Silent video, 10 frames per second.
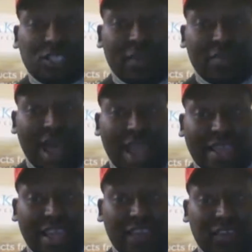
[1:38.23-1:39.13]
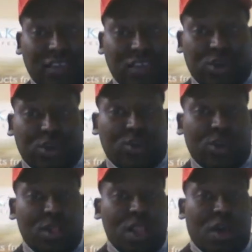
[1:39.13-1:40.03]
by giving you
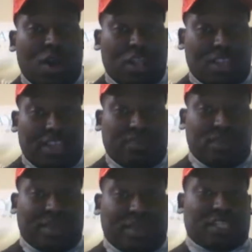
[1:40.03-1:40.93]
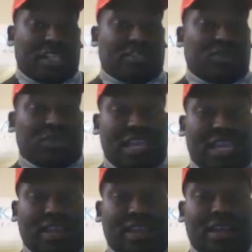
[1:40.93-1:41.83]
all the information that you
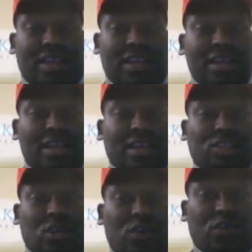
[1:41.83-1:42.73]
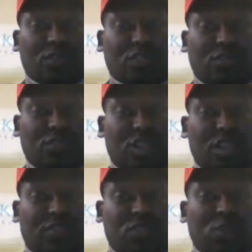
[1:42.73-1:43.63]
need. So first of all, if
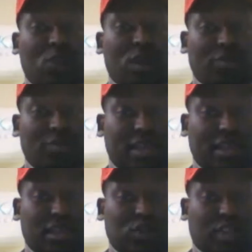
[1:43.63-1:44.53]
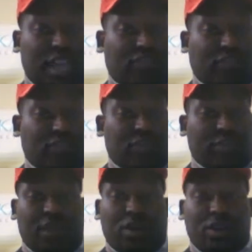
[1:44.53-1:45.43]
you want to be in communication with me,
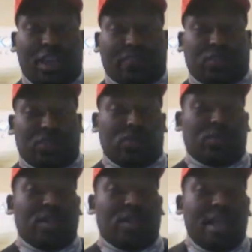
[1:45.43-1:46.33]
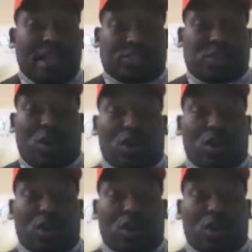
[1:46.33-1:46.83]
all you have to do is call